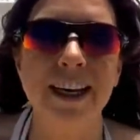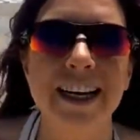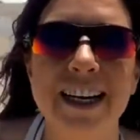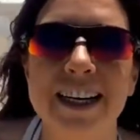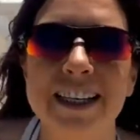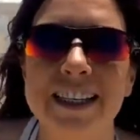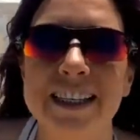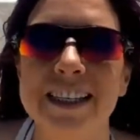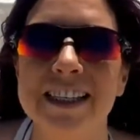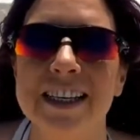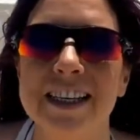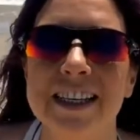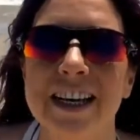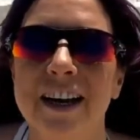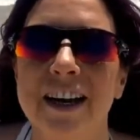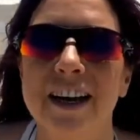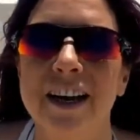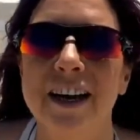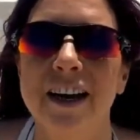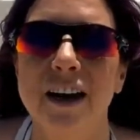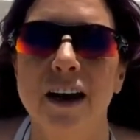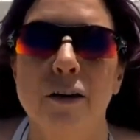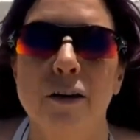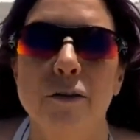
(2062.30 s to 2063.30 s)
I bet it's not
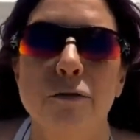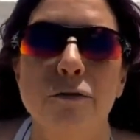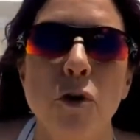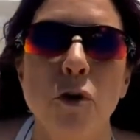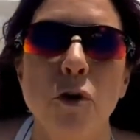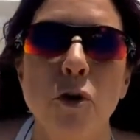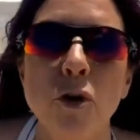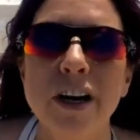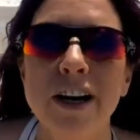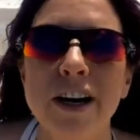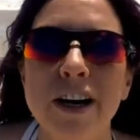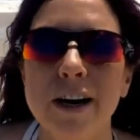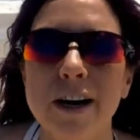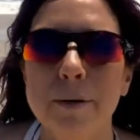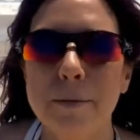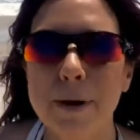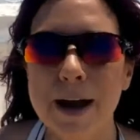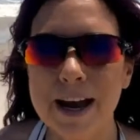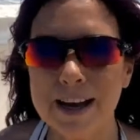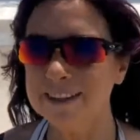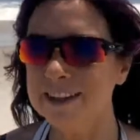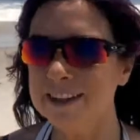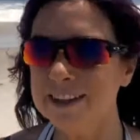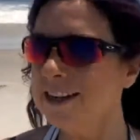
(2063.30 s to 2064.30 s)
bikinis.
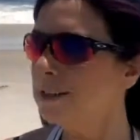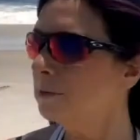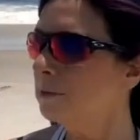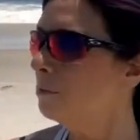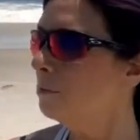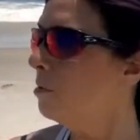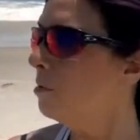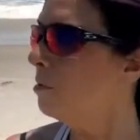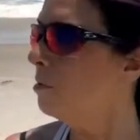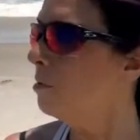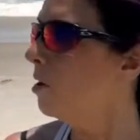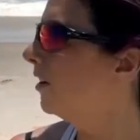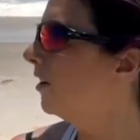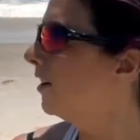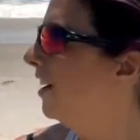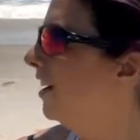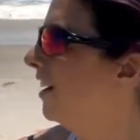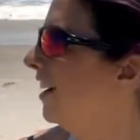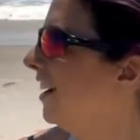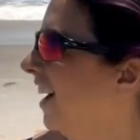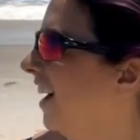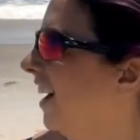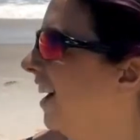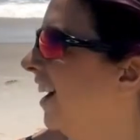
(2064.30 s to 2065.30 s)
Food and a mess,
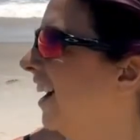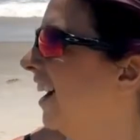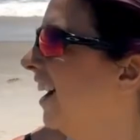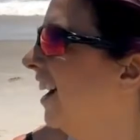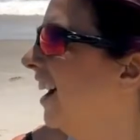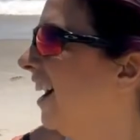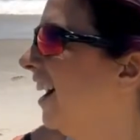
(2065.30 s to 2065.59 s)
says Mark.